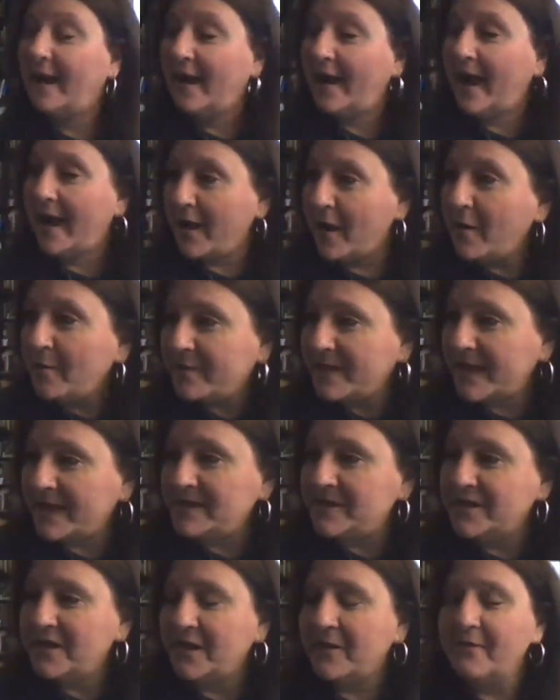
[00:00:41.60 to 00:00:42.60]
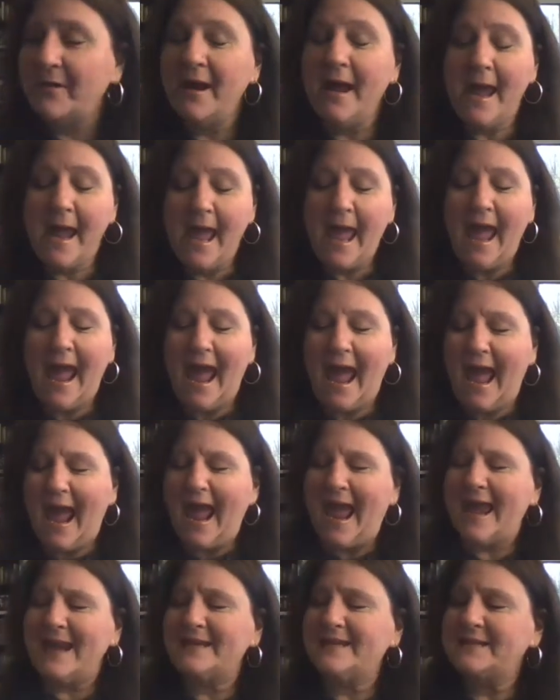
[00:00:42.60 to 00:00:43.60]
I hope they do.
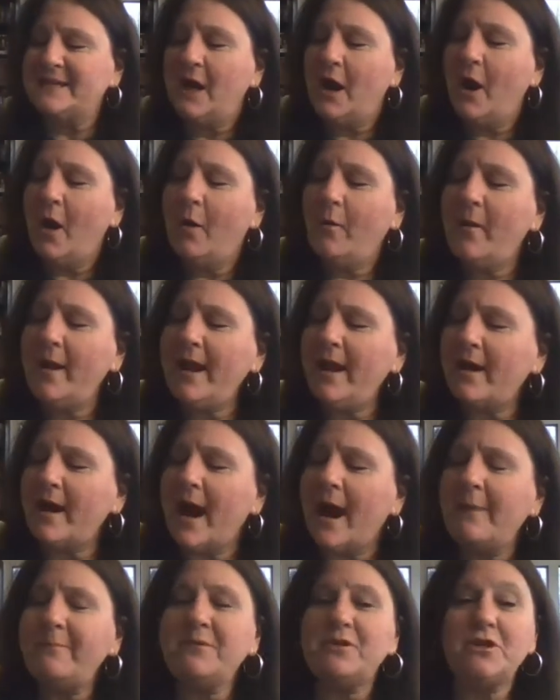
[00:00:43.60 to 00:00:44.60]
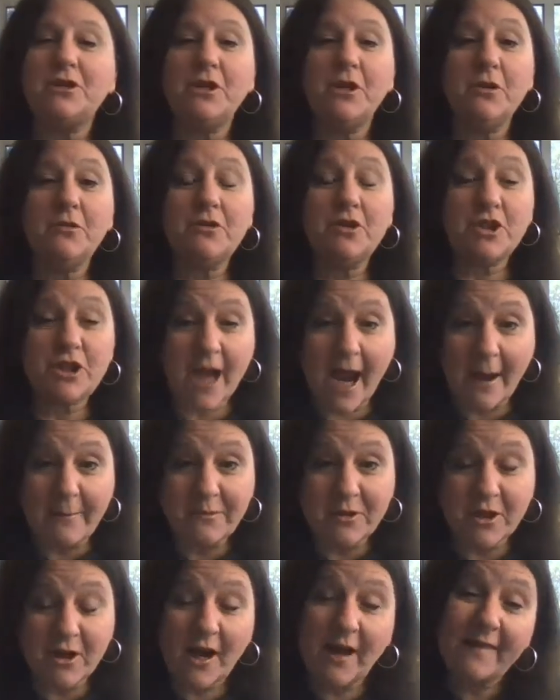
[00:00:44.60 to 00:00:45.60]
And we are up to
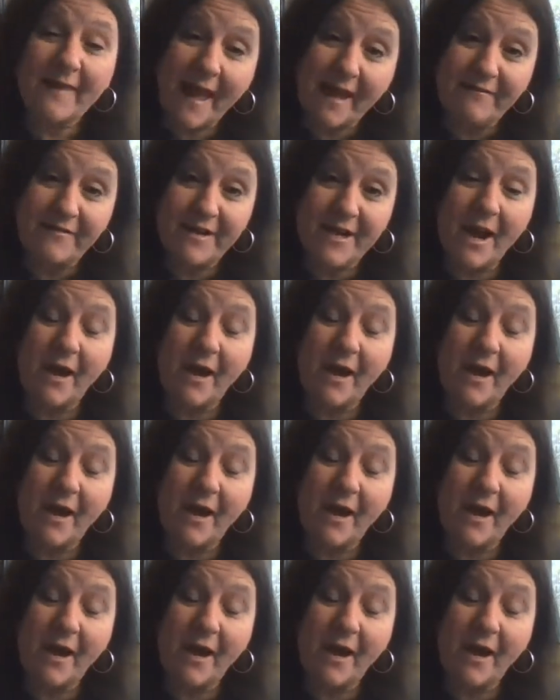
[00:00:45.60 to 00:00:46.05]
chapter 11.